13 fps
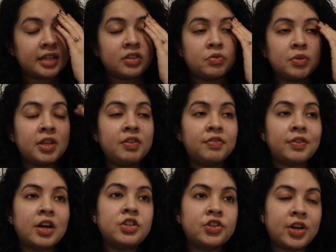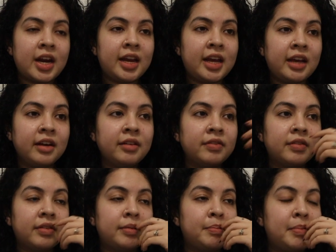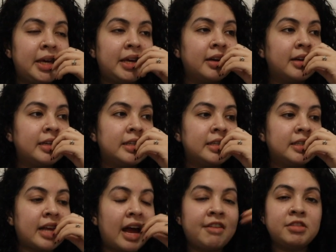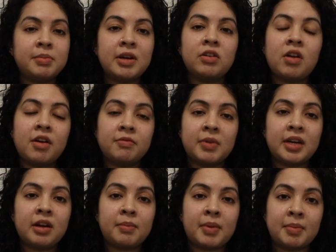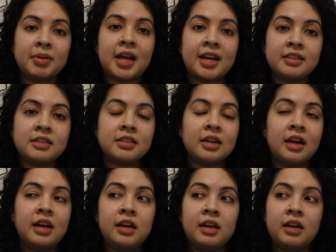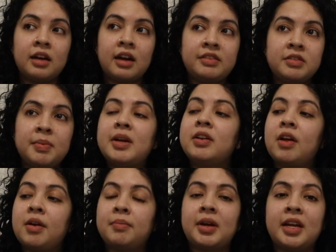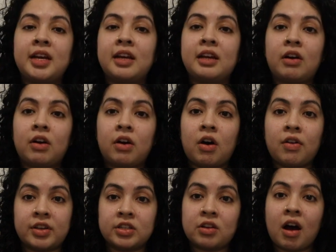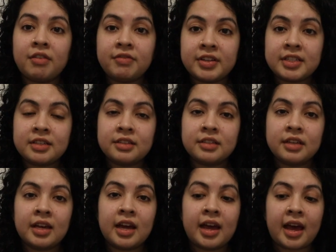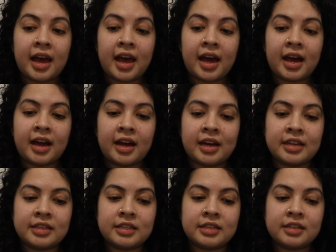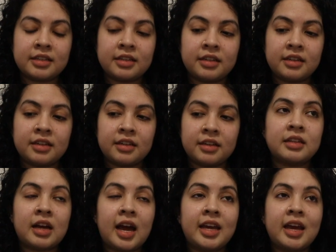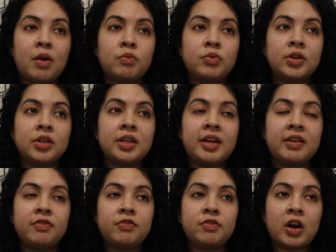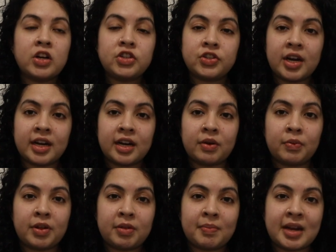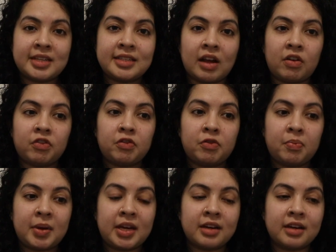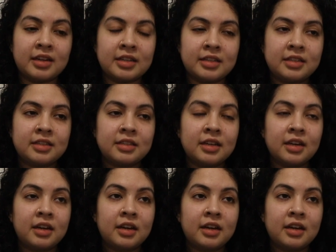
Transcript: it's really frustrating because I've spent a lot of money on my plants. I've spent a lot of money on this office, and I get really frustrated with myself because